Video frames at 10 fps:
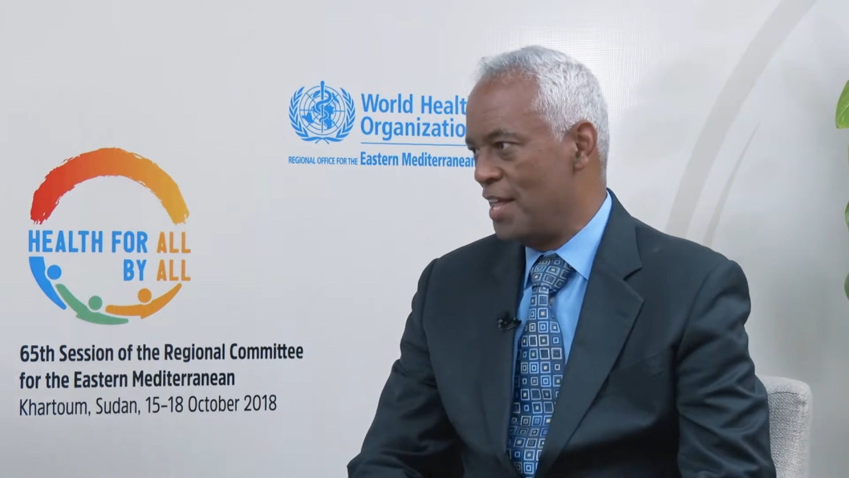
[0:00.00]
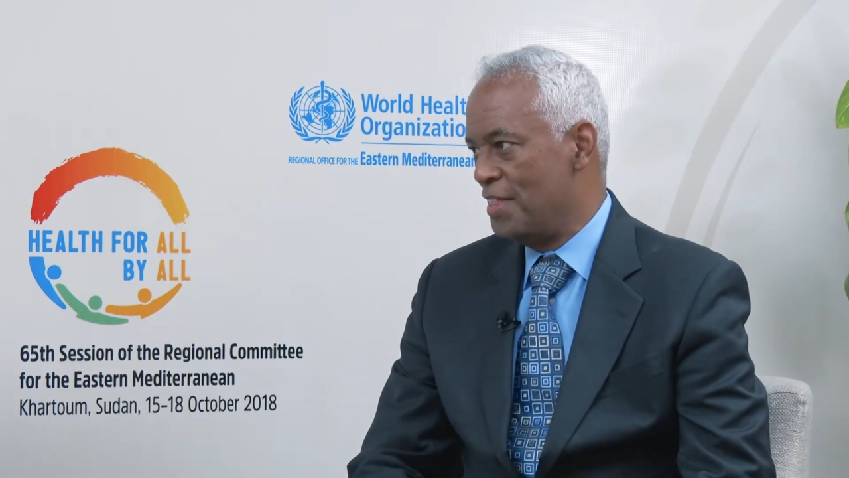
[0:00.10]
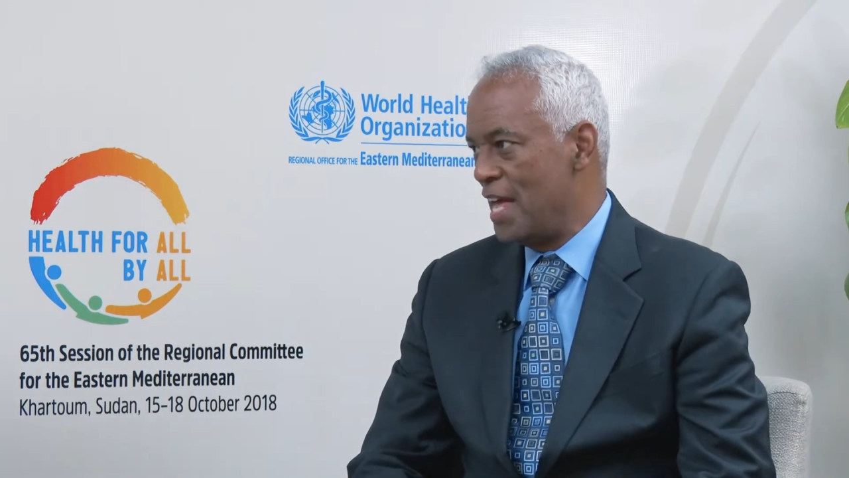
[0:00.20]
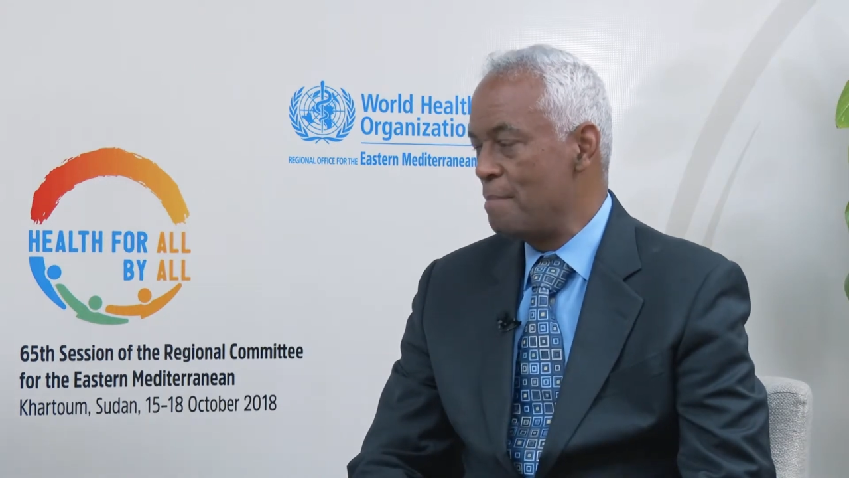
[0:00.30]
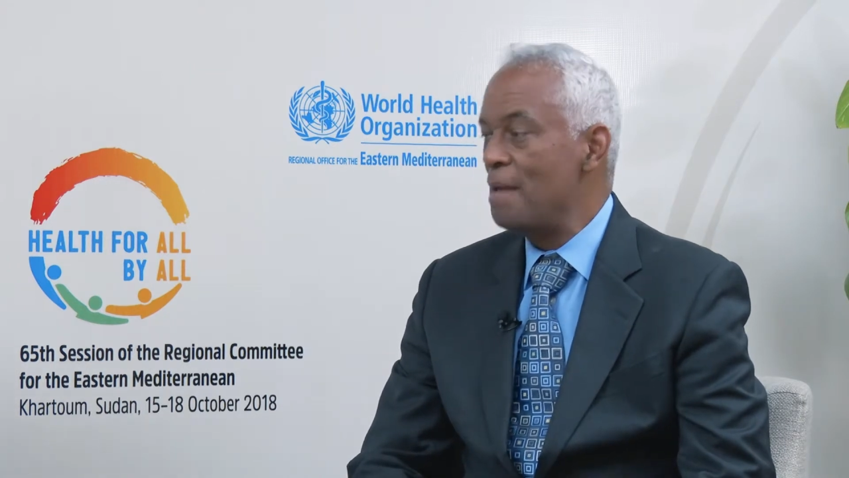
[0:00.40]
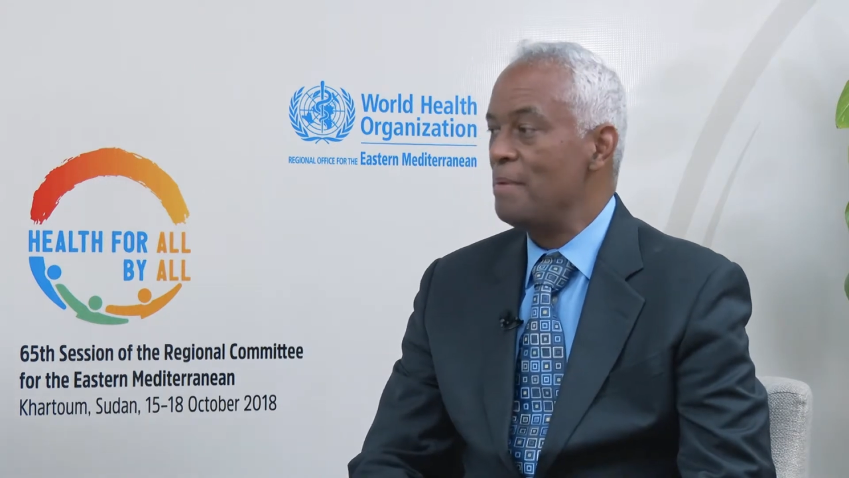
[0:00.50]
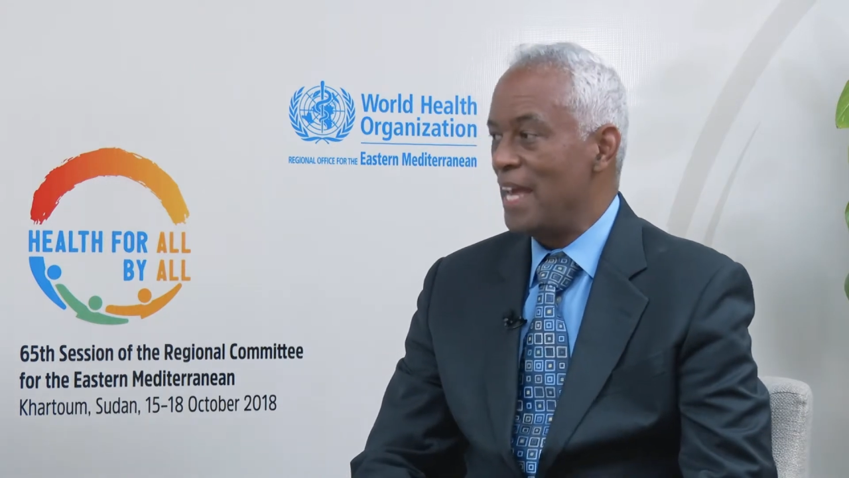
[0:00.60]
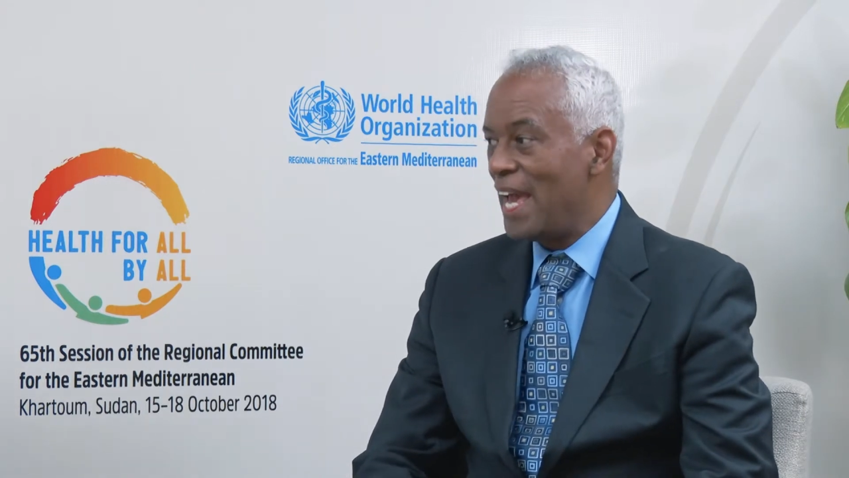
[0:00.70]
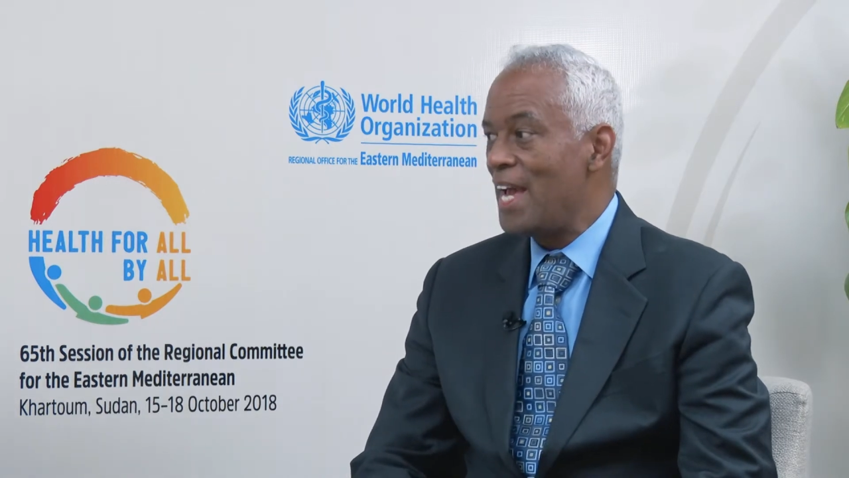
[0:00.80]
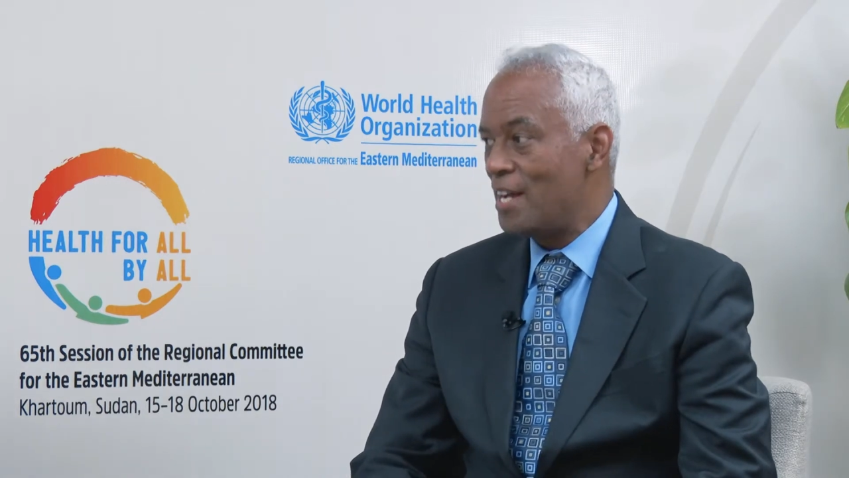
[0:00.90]
There may
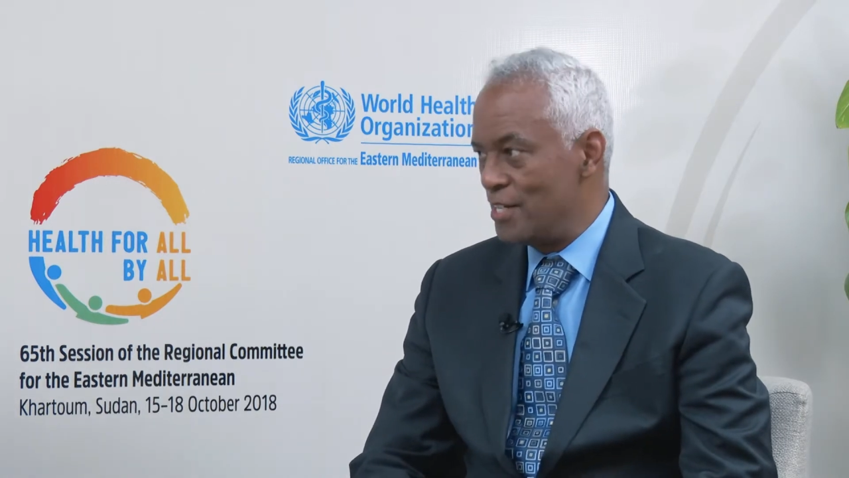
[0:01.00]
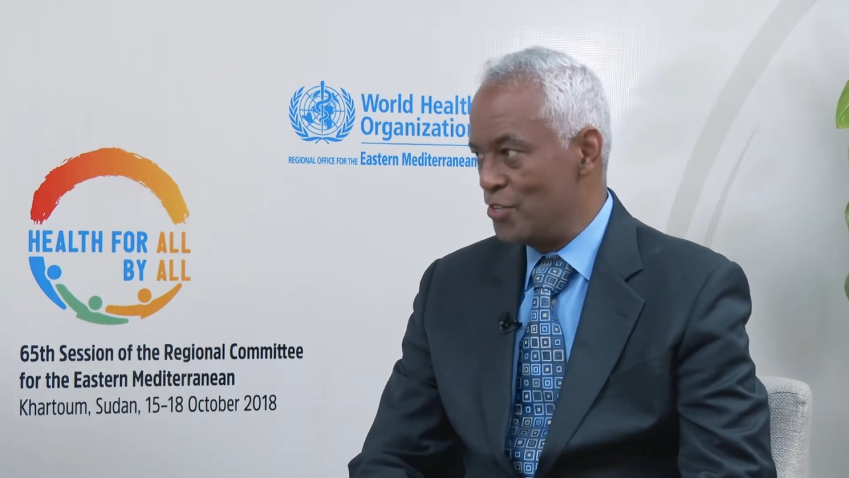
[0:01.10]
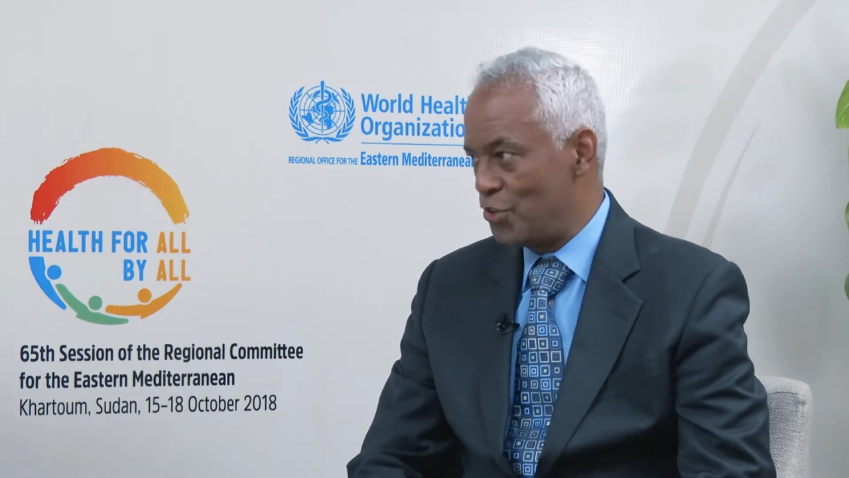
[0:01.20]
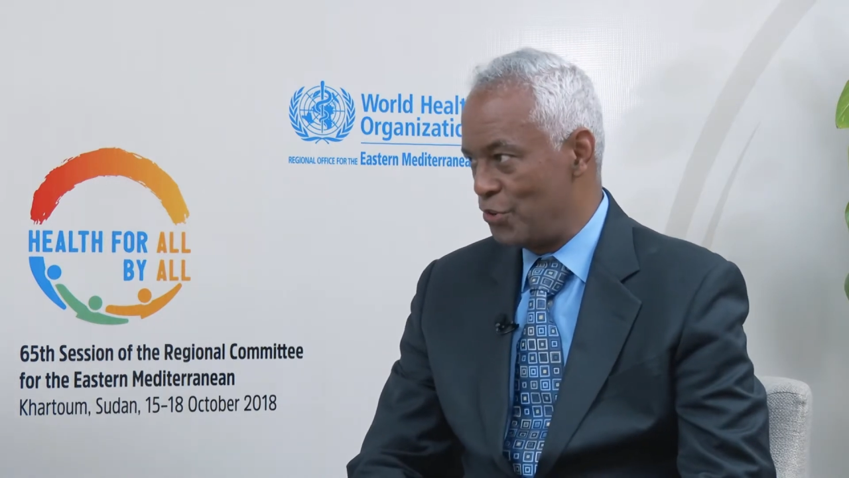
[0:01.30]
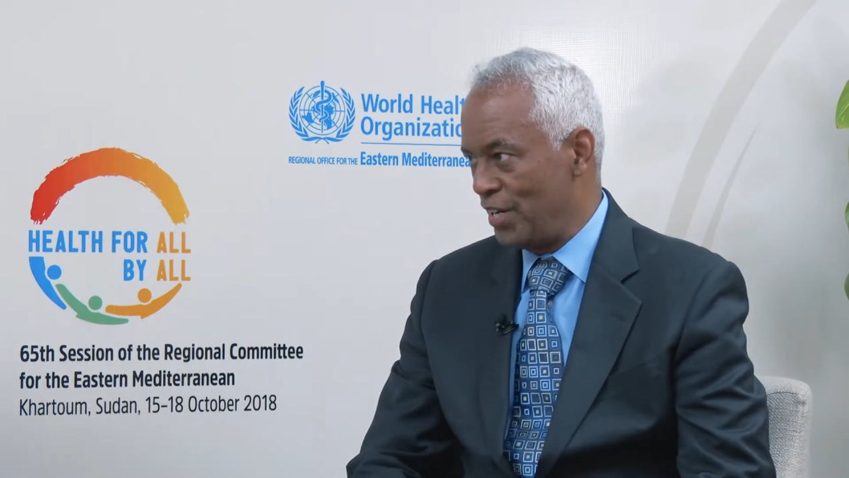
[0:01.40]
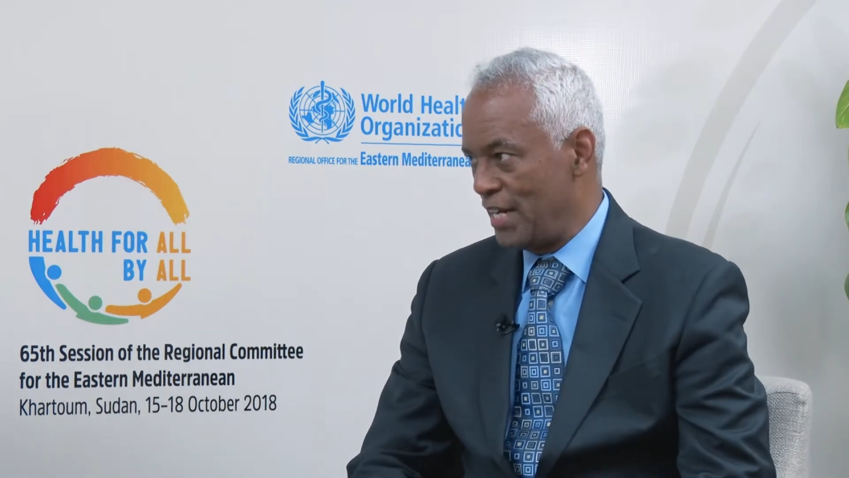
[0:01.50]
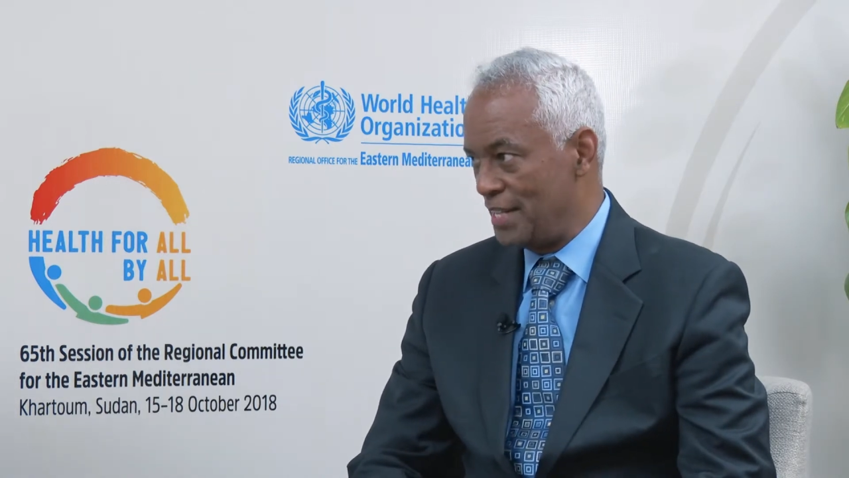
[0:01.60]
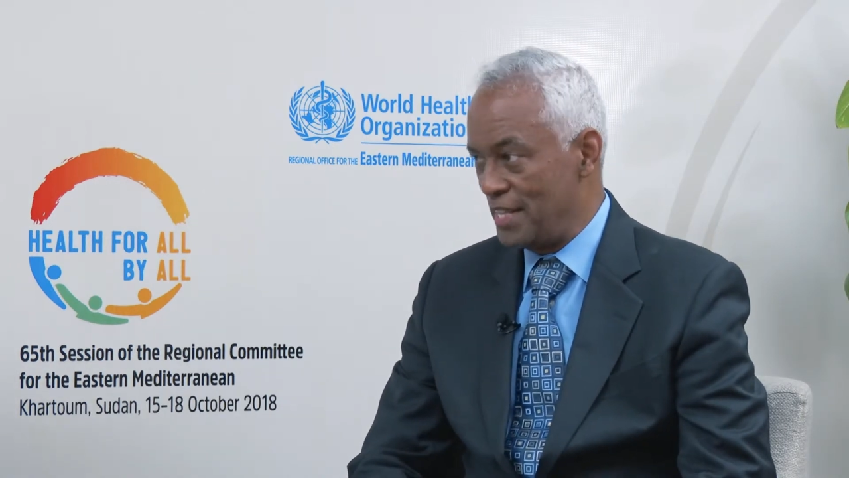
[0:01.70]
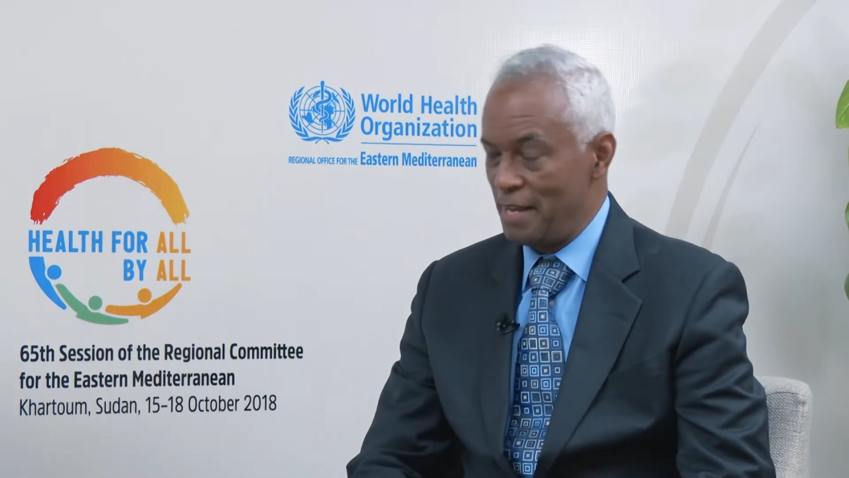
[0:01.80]
be a country and